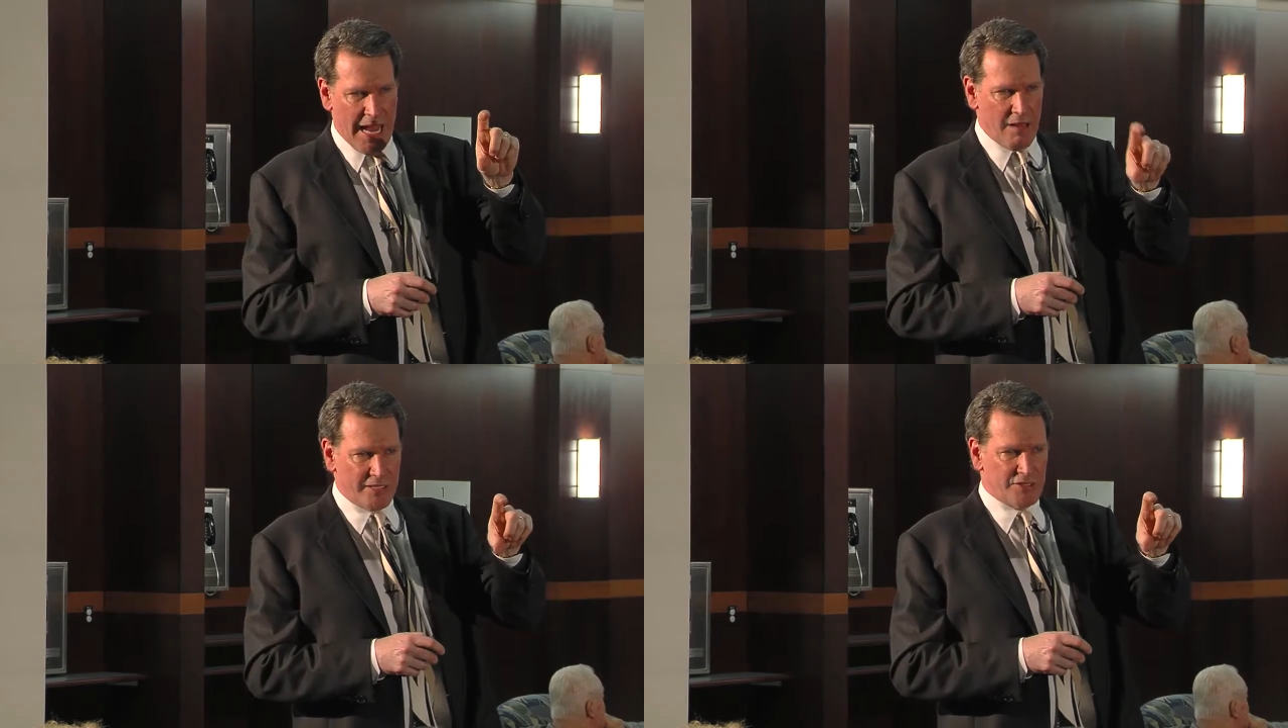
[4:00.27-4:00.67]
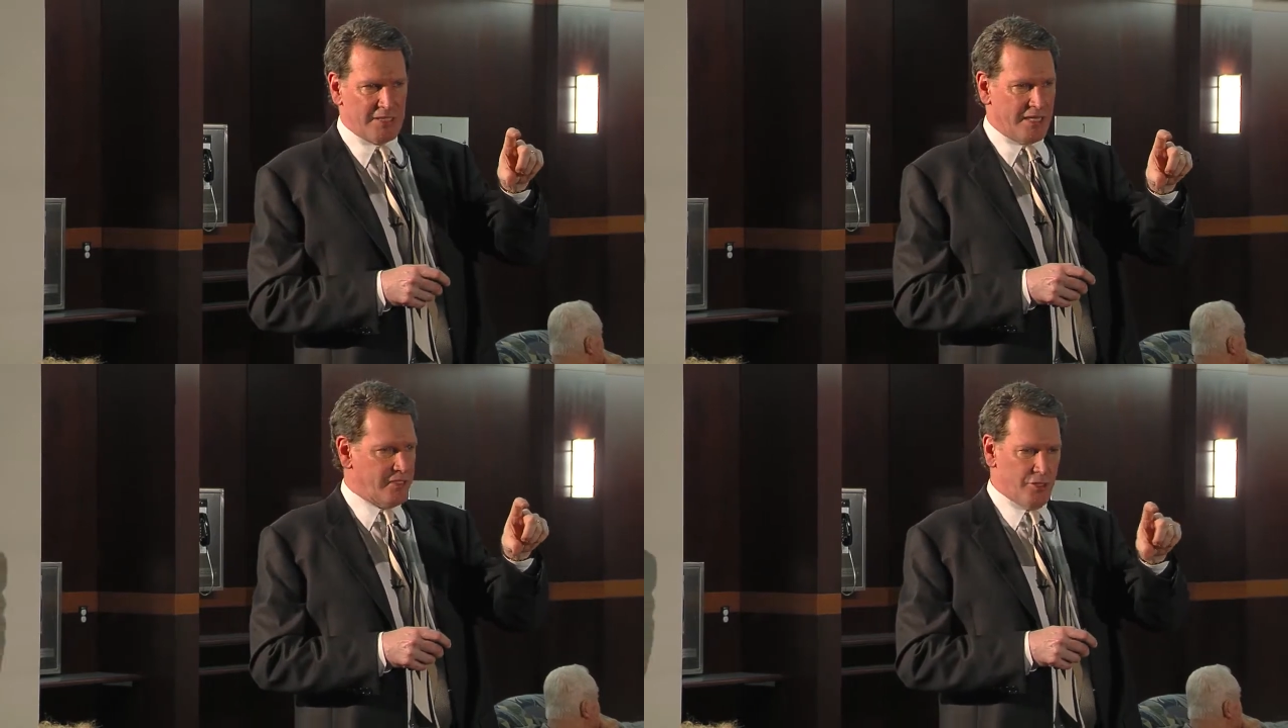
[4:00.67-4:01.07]
knowledge
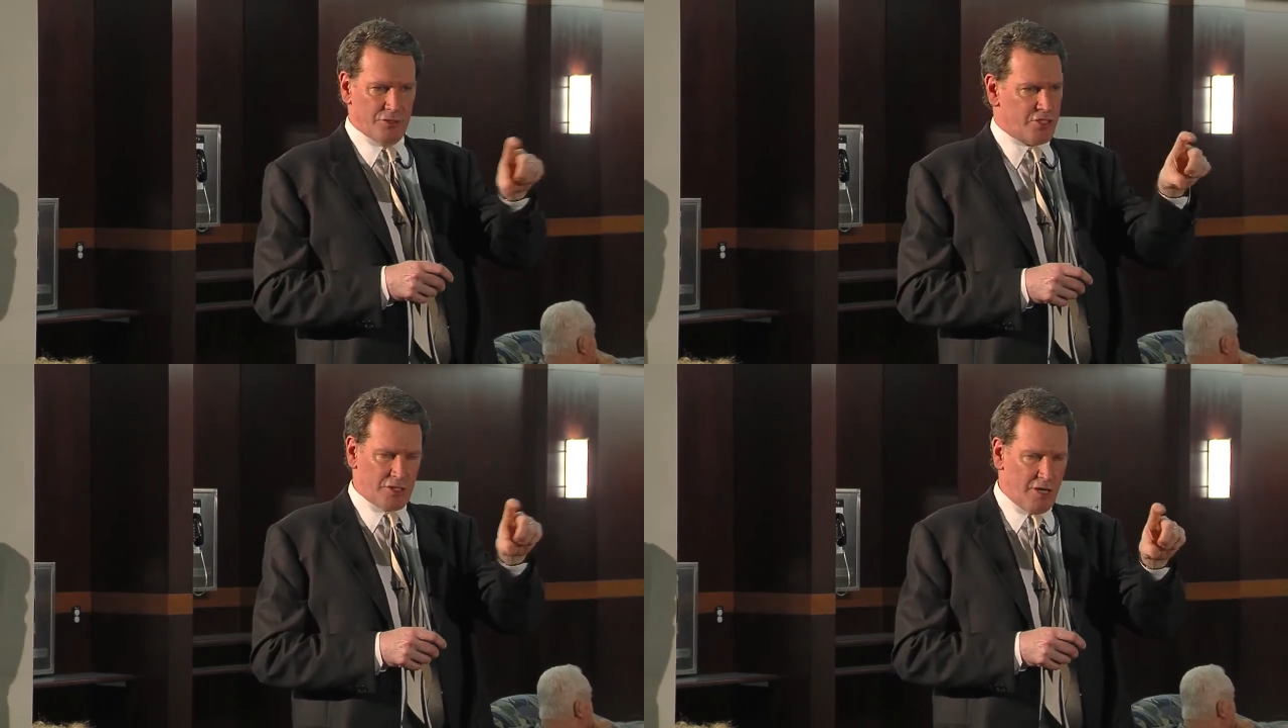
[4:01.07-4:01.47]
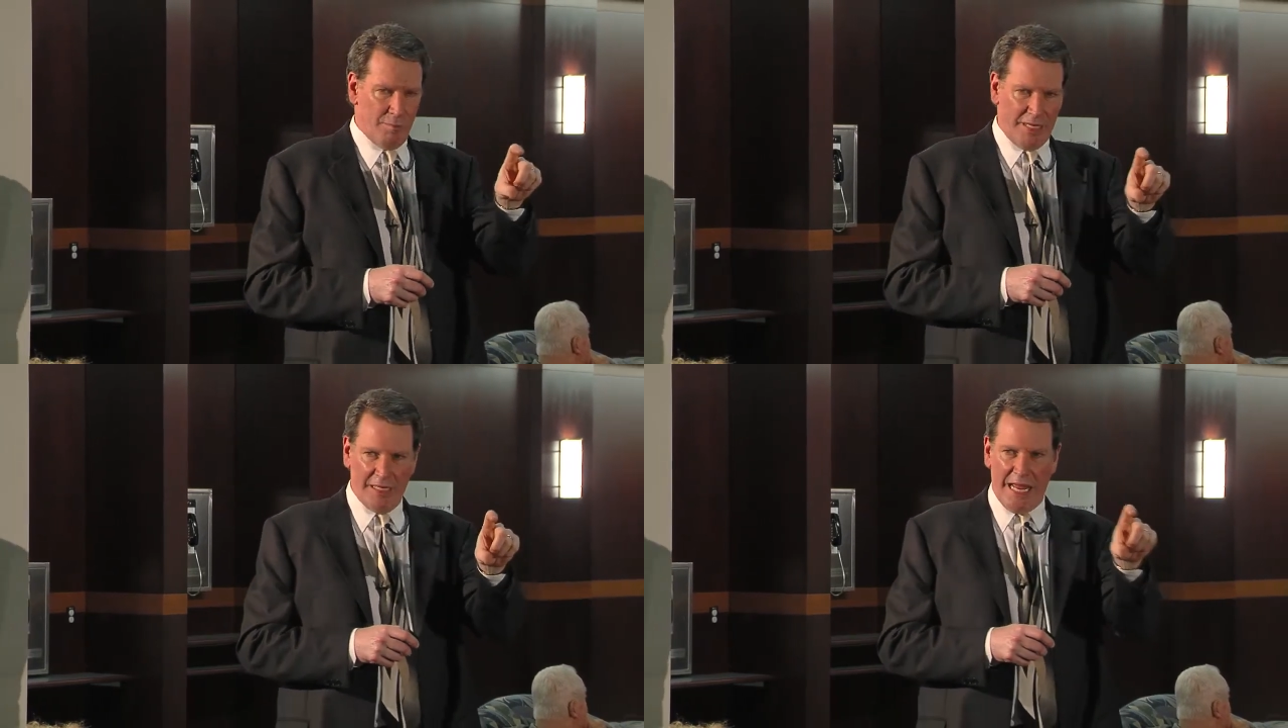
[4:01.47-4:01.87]
that yours is going to
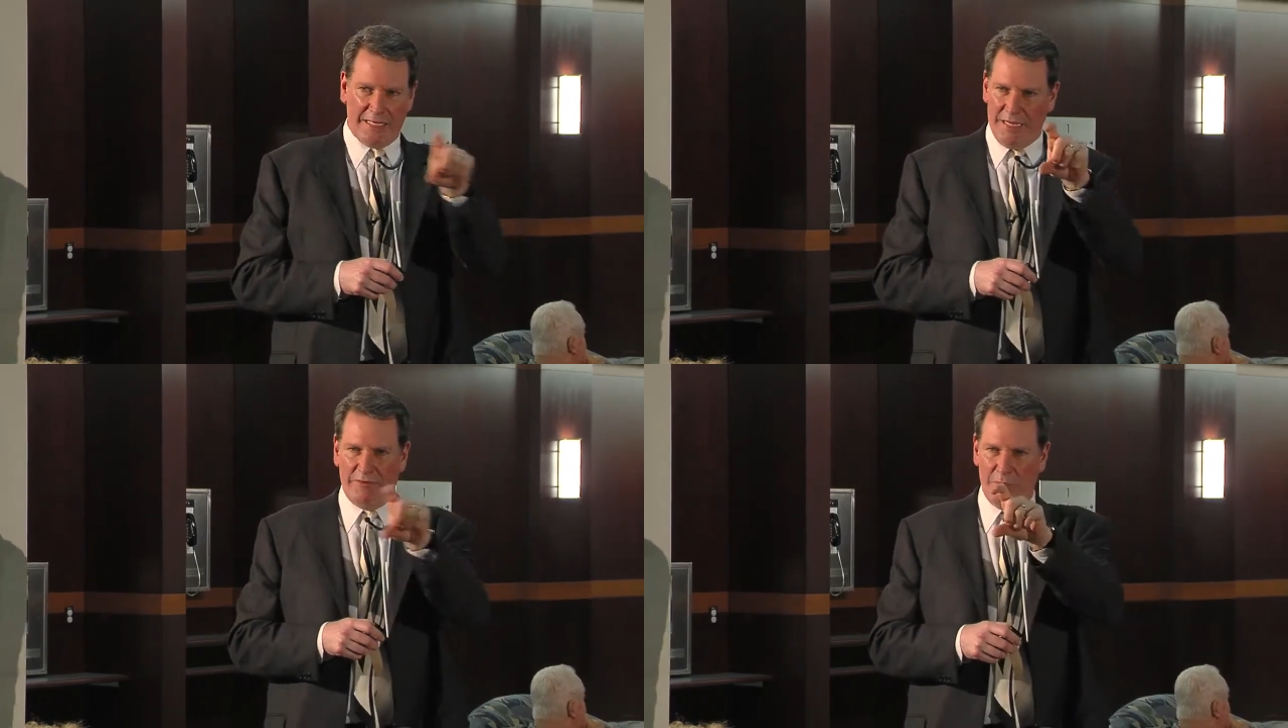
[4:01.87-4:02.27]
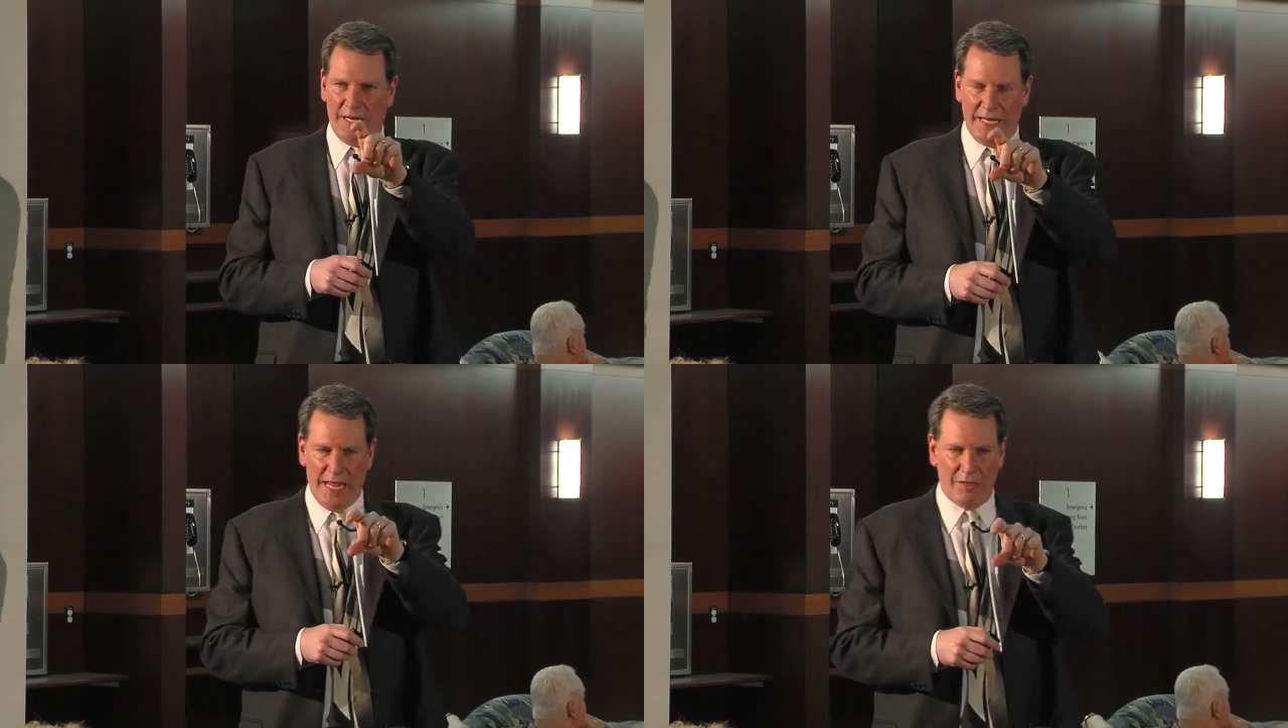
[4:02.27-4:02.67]
be like
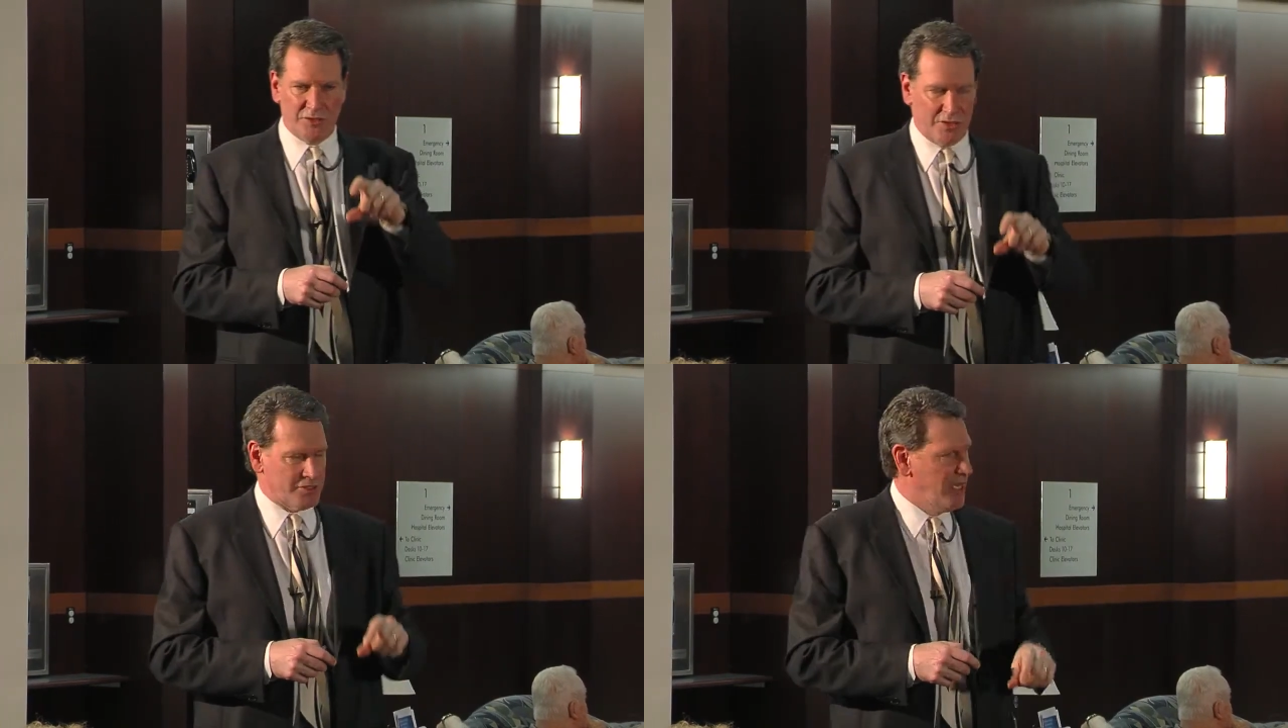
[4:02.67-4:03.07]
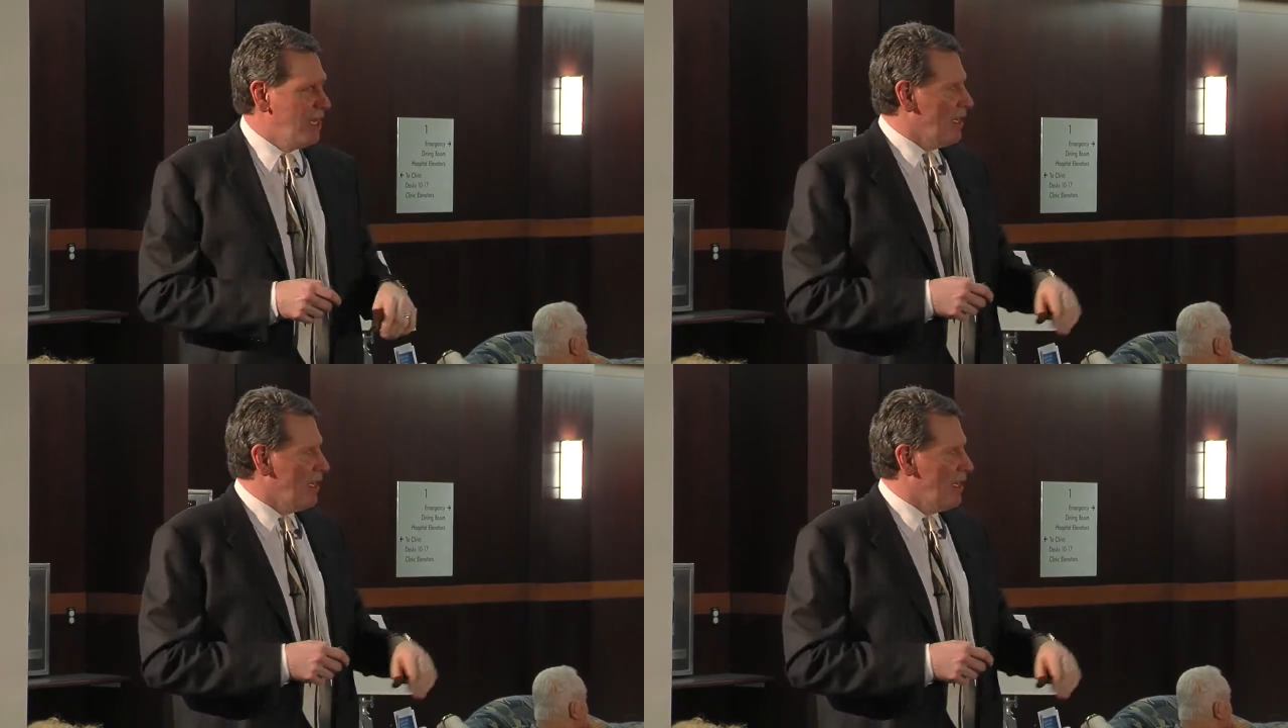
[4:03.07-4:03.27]
everybody else's.